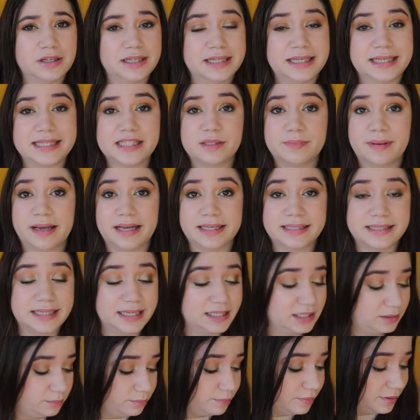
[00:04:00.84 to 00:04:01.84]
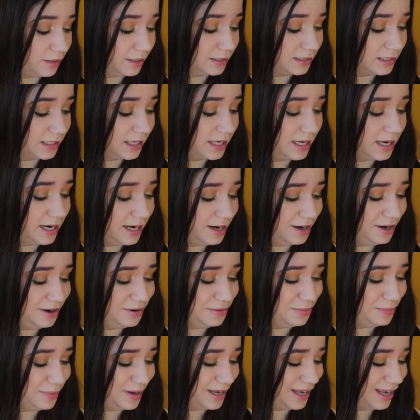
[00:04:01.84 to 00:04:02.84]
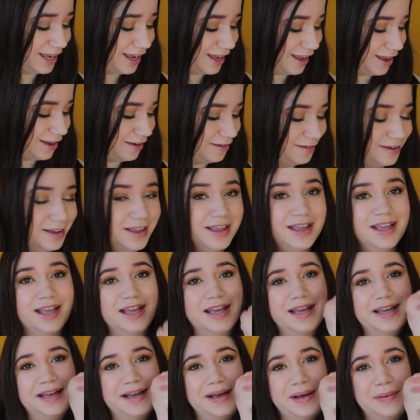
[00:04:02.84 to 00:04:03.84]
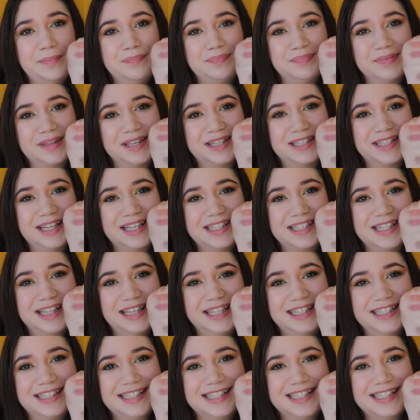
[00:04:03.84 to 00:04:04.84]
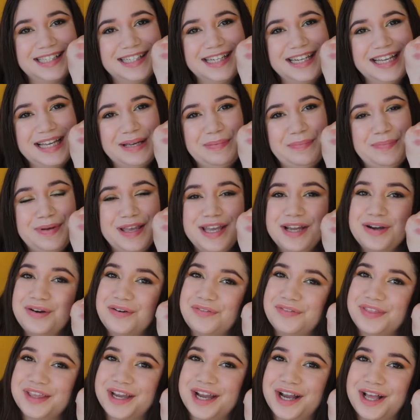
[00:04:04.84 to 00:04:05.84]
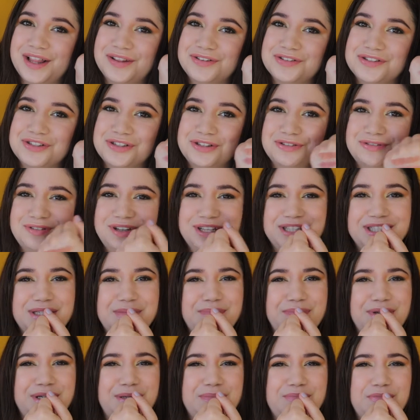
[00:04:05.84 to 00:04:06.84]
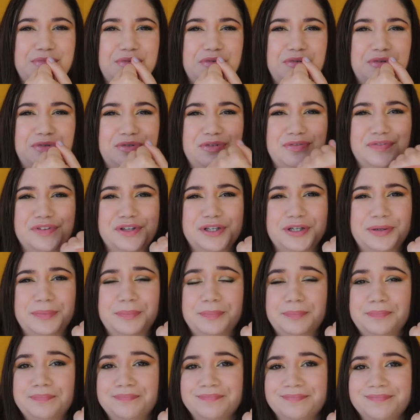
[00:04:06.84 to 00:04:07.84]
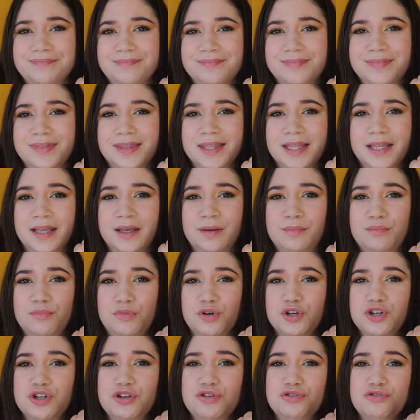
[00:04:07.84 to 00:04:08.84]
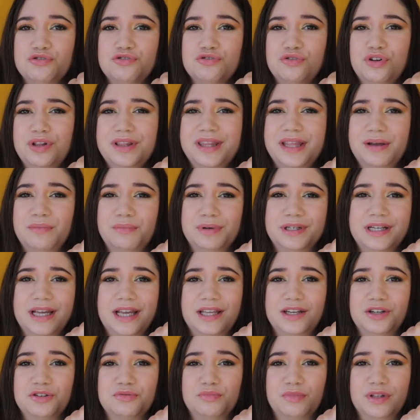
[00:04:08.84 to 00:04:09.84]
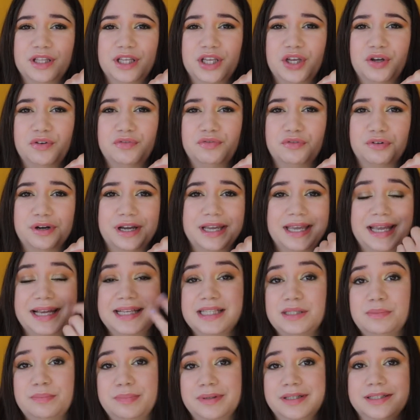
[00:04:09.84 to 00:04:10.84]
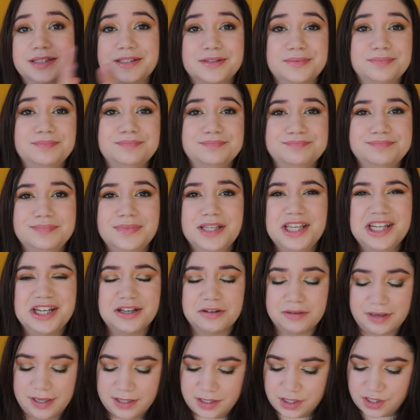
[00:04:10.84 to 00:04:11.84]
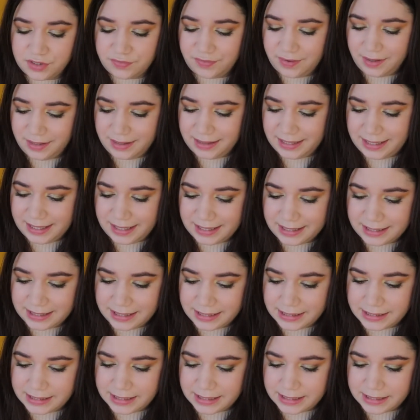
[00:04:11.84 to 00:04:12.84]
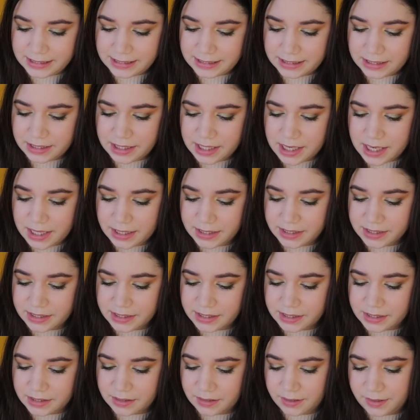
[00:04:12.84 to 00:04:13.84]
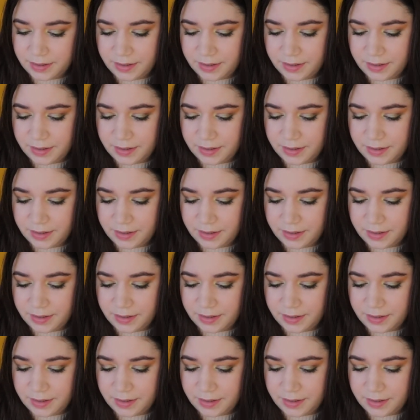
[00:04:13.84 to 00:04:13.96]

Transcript: than expected, but here we go. That's a little sneak peek of the color story. It's a bit more of a more neutral than what I normally go for, I guess, but you know, I just felt like this is a nice